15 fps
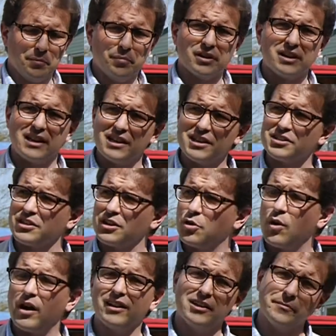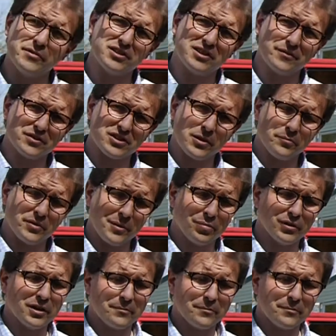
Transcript: but it is quite limiting for some people.